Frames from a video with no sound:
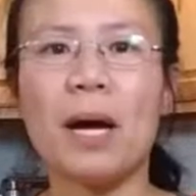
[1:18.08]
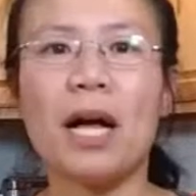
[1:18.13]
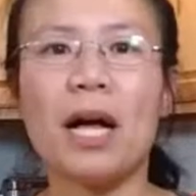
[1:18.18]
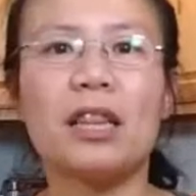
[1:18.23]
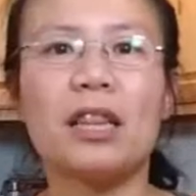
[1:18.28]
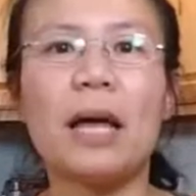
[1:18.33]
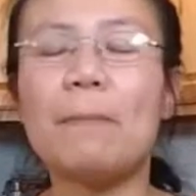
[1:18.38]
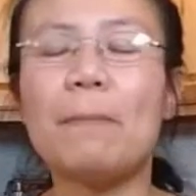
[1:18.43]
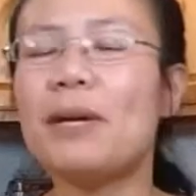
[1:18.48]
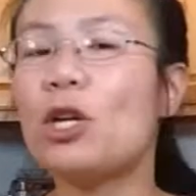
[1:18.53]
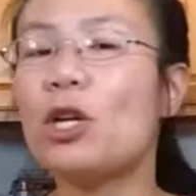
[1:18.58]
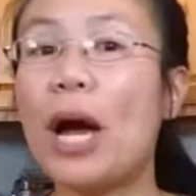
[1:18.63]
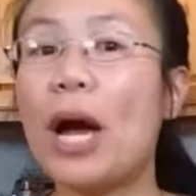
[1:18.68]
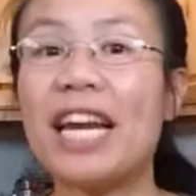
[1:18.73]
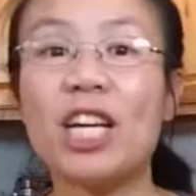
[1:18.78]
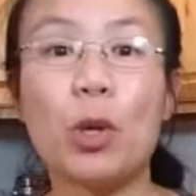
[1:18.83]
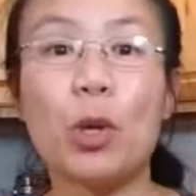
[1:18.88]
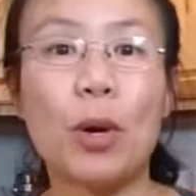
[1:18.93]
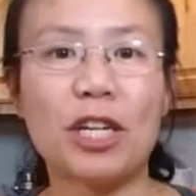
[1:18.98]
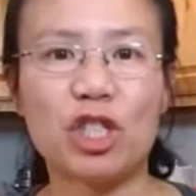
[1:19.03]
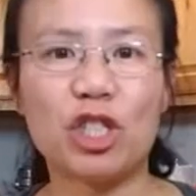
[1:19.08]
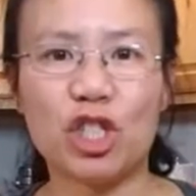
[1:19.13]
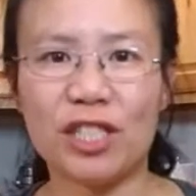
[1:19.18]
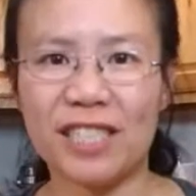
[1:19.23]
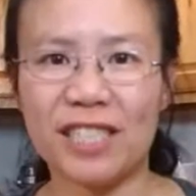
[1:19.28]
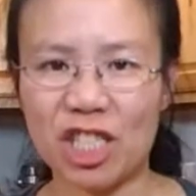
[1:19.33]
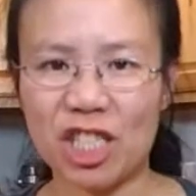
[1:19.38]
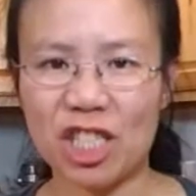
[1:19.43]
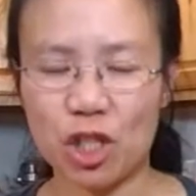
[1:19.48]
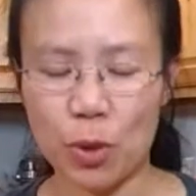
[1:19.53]
let me know any questions
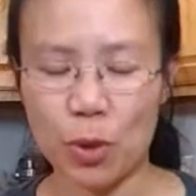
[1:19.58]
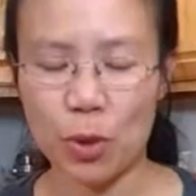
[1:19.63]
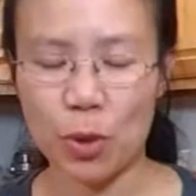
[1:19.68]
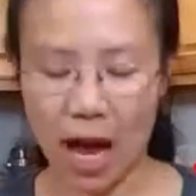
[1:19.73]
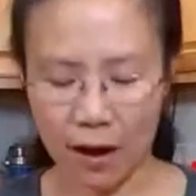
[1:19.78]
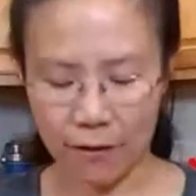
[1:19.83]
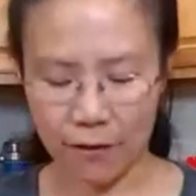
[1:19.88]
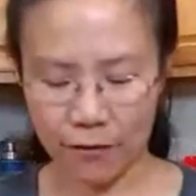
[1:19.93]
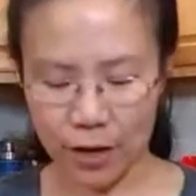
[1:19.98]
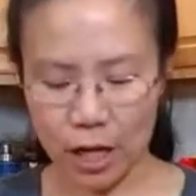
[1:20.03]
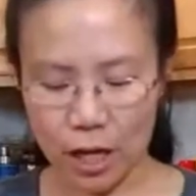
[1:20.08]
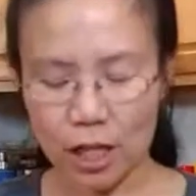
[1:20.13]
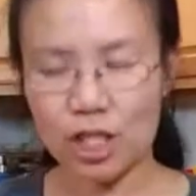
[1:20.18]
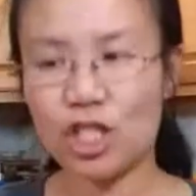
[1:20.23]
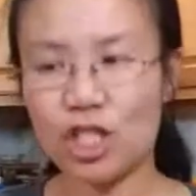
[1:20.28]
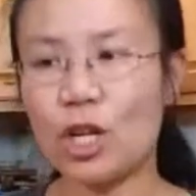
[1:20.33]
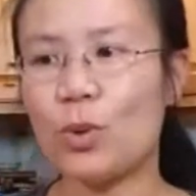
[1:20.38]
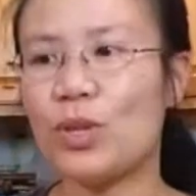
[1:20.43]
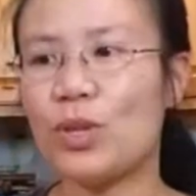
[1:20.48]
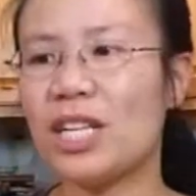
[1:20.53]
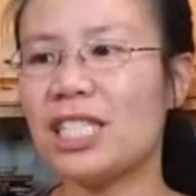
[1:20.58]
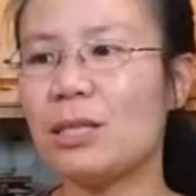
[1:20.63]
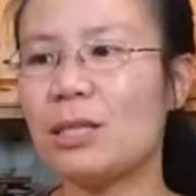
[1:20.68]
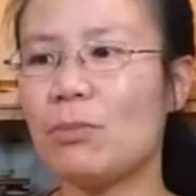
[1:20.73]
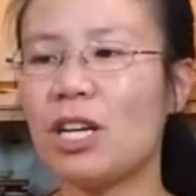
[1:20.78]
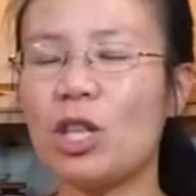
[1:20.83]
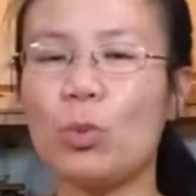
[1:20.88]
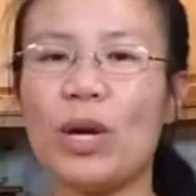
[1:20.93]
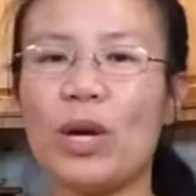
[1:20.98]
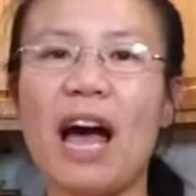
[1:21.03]
that you have. So this
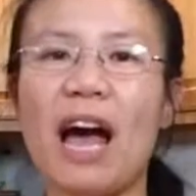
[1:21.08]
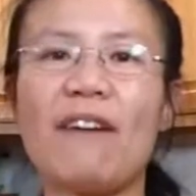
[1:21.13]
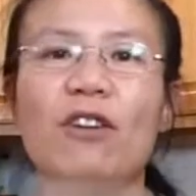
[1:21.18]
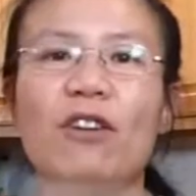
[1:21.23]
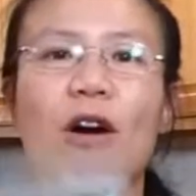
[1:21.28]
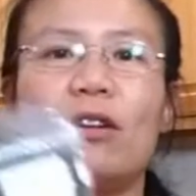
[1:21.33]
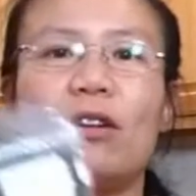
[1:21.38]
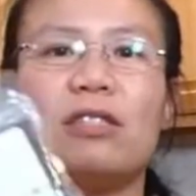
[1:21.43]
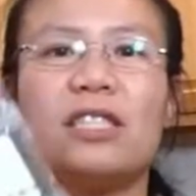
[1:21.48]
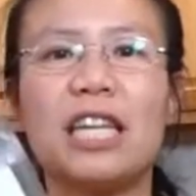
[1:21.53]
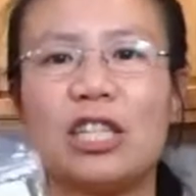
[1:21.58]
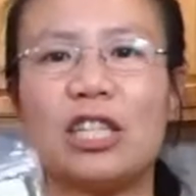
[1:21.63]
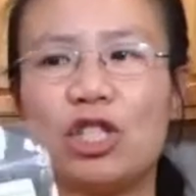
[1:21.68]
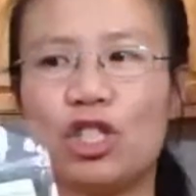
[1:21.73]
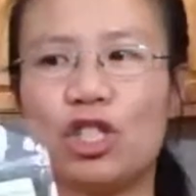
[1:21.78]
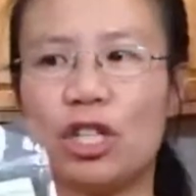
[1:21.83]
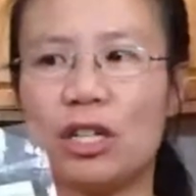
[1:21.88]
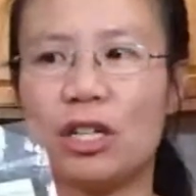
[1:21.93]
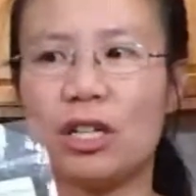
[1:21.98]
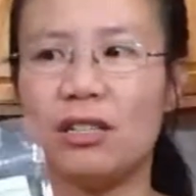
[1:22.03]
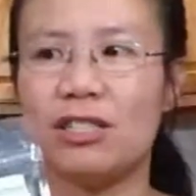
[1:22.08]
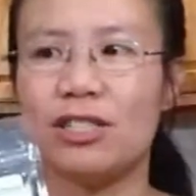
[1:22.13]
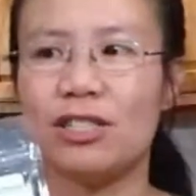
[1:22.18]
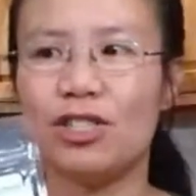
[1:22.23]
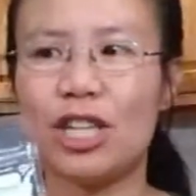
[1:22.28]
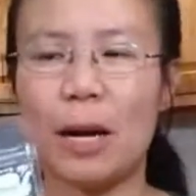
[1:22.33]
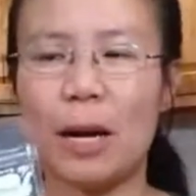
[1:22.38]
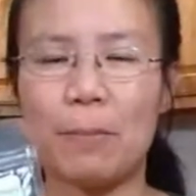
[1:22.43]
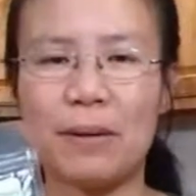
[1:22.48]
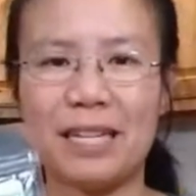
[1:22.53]
month we have our Sencha
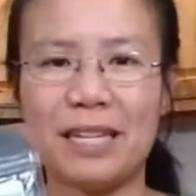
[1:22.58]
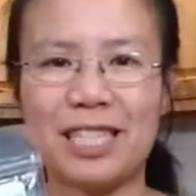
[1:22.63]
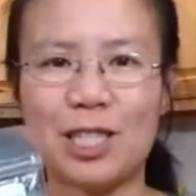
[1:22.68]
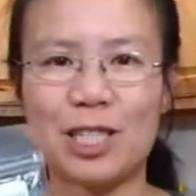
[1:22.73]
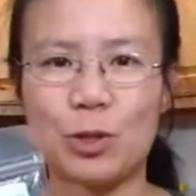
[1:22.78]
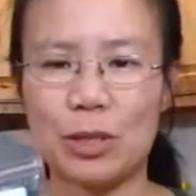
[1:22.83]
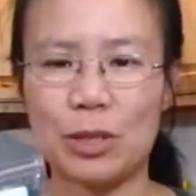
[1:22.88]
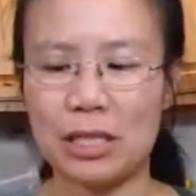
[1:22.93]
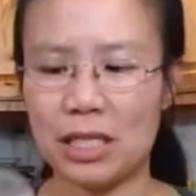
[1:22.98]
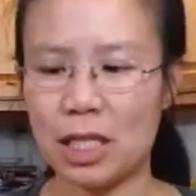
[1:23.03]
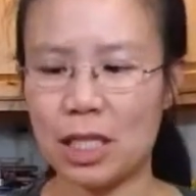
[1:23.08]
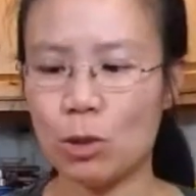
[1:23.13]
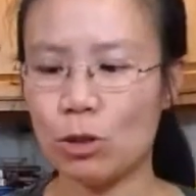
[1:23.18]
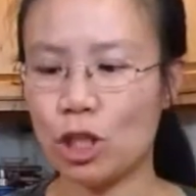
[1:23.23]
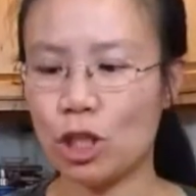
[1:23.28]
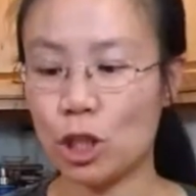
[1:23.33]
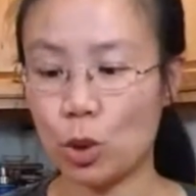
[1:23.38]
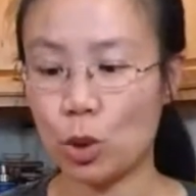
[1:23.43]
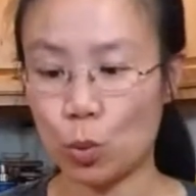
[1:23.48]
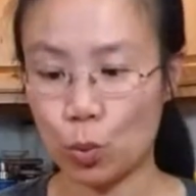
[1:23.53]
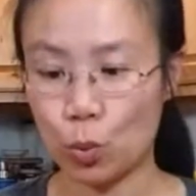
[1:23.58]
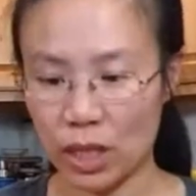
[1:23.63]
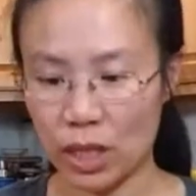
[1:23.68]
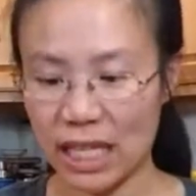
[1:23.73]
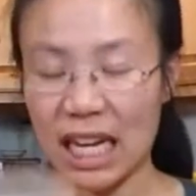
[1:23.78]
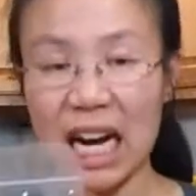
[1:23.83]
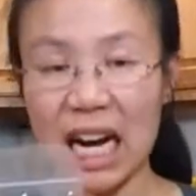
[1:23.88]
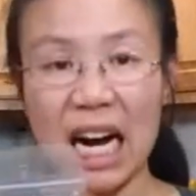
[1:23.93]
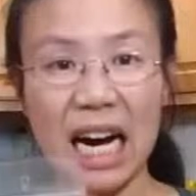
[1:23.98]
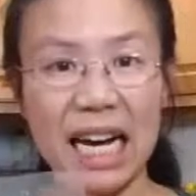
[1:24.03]
Japanese green tea, which is a really
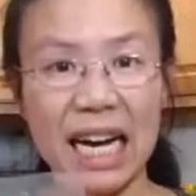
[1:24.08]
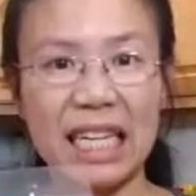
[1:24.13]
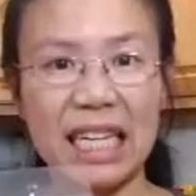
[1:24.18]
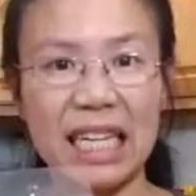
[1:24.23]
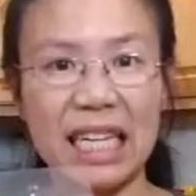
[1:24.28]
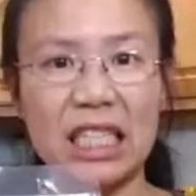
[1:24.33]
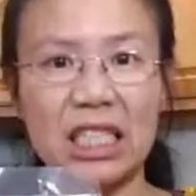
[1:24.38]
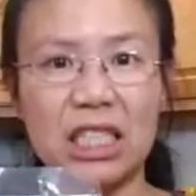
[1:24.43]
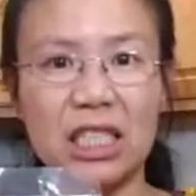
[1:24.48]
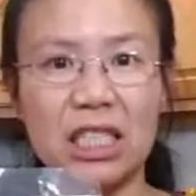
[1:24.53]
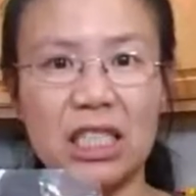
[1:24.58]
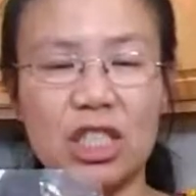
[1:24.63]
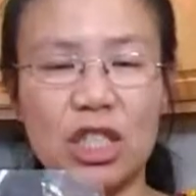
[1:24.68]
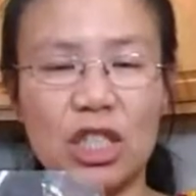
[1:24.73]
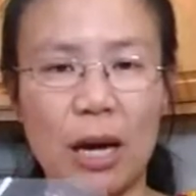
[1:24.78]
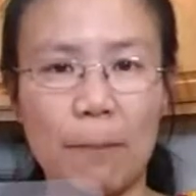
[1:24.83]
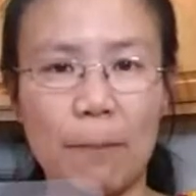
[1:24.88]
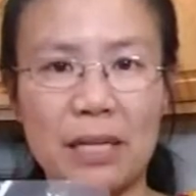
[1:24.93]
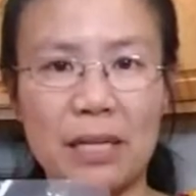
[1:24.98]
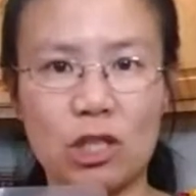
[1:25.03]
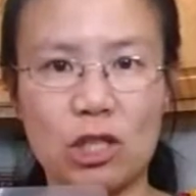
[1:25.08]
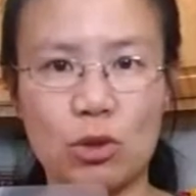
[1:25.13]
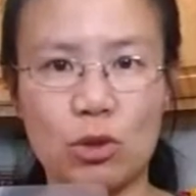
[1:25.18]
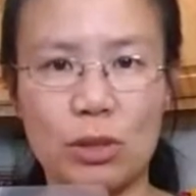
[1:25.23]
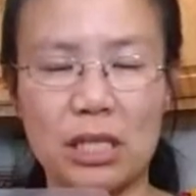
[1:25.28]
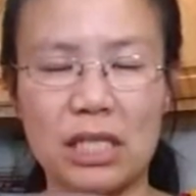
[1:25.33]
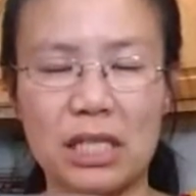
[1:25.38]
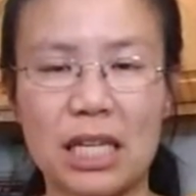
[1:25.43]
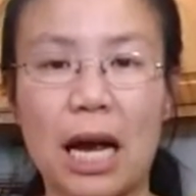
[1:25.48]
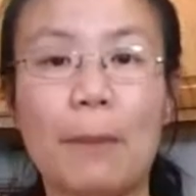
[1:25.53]
high-end Japanese
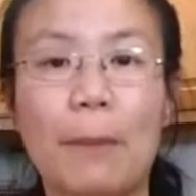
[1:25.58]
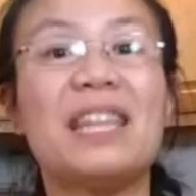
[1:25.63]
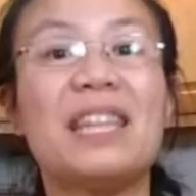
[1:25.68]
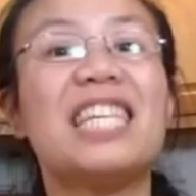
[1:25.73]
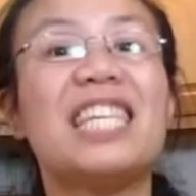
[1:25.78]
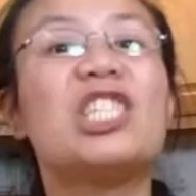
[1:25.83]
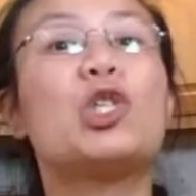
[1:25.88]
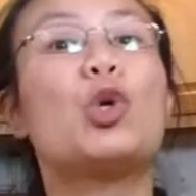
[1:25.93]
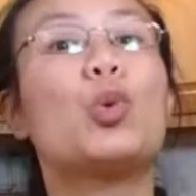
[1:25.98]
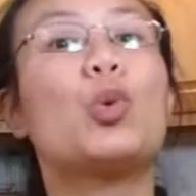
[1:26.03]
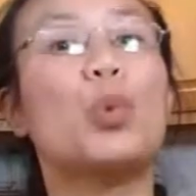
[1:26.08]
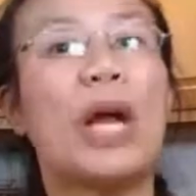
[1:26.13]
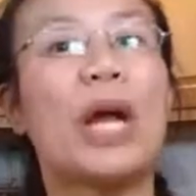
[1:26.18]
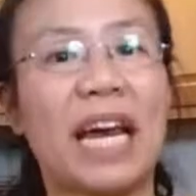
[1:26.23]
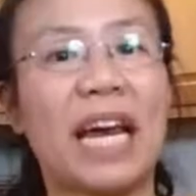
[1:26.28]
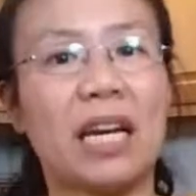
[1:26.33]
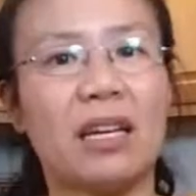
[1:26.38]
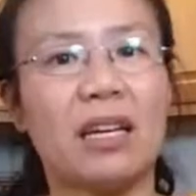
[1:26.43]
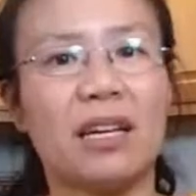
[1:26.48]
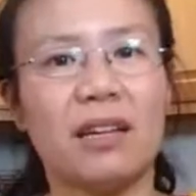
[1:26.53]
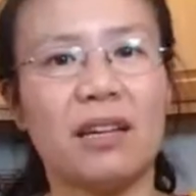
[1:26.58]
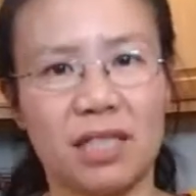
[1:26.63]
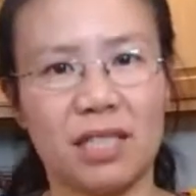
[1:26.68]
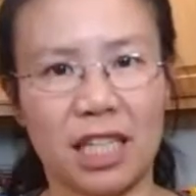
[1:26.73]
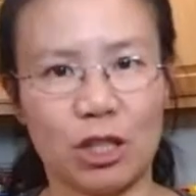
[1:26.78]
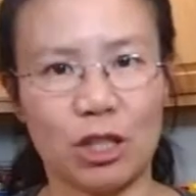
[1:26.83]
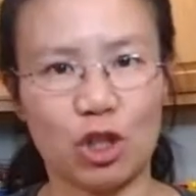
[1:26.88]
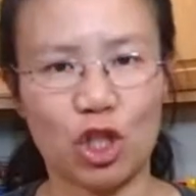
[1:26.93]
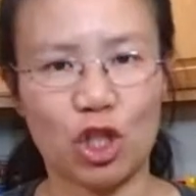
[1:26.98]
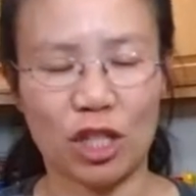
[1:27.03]
green tea. I mean, this great the
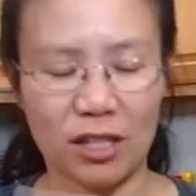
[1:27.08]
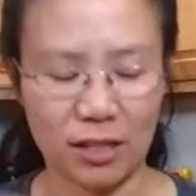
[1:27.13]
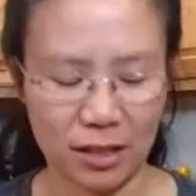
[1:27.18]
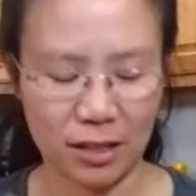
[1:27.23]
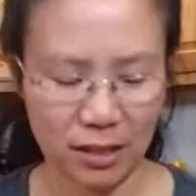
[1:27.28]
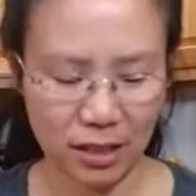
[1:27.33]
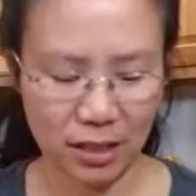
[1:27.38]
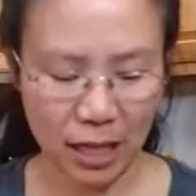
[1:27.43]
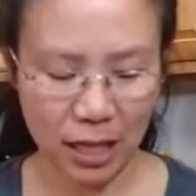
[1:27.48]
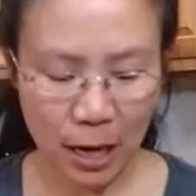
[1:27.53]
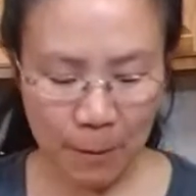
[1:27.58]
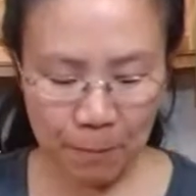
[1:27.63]
Sencha is.